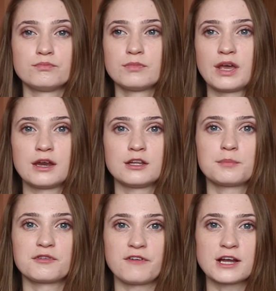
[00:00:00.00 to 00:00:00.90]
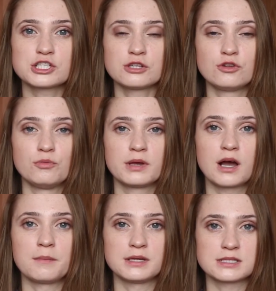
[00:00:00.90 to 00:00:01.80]
getting a profession, you
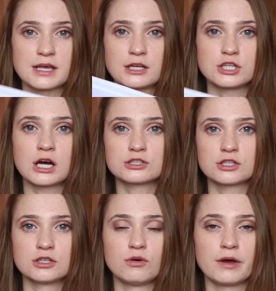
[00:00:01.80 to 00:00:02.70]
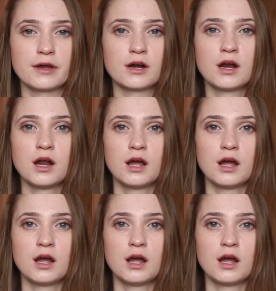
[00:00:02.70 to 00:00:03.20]
becoming, say, a doctor, a lawyer,